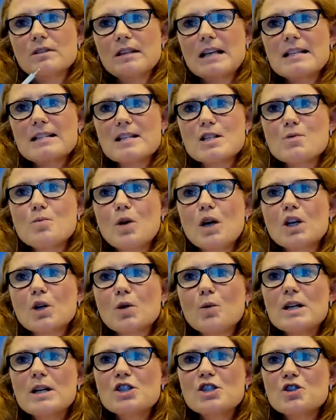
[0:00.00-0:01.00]
That is one
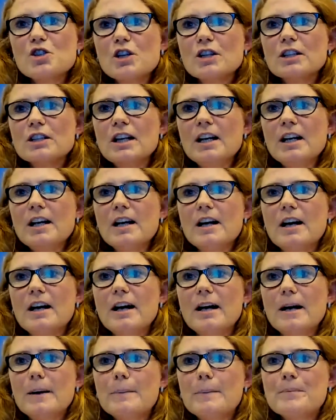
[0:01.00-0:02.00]
question.
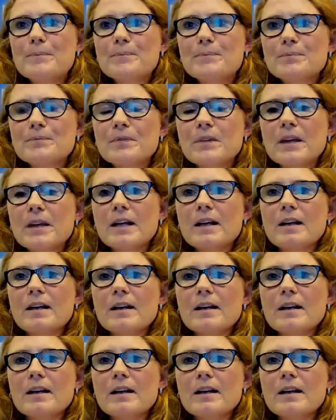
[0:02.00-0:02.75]
And